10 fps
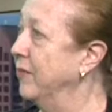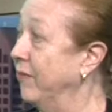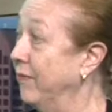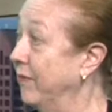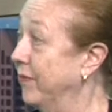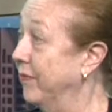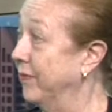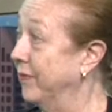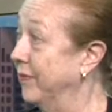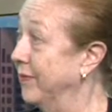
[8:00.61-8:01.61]

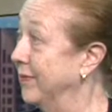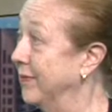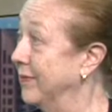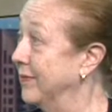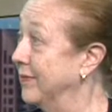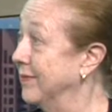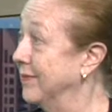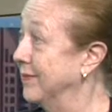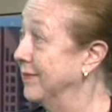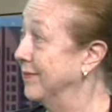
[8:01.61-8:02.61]

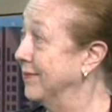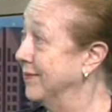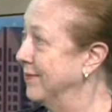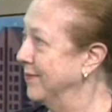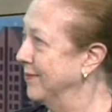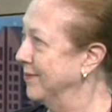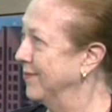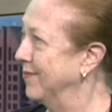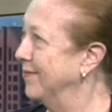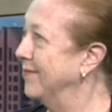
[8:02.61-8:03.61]

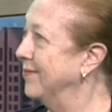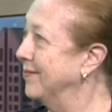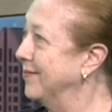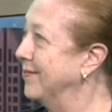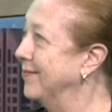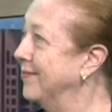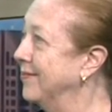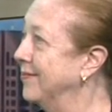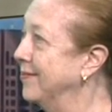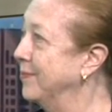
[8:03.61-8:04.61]

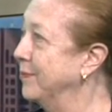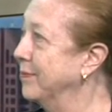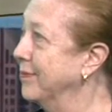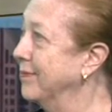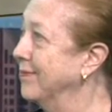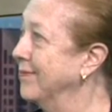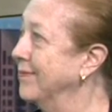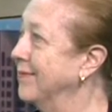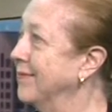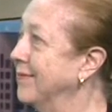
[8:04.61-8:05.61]

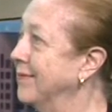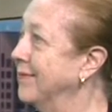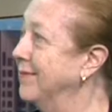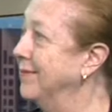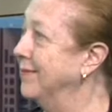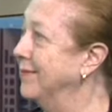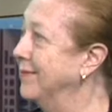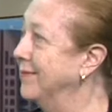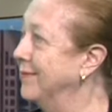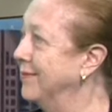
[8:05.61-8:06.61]

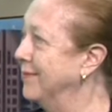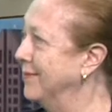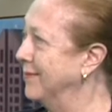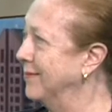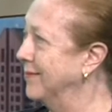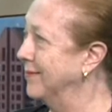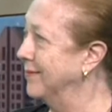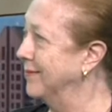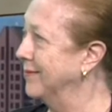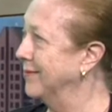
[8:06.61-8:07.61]
The person shown says nothing.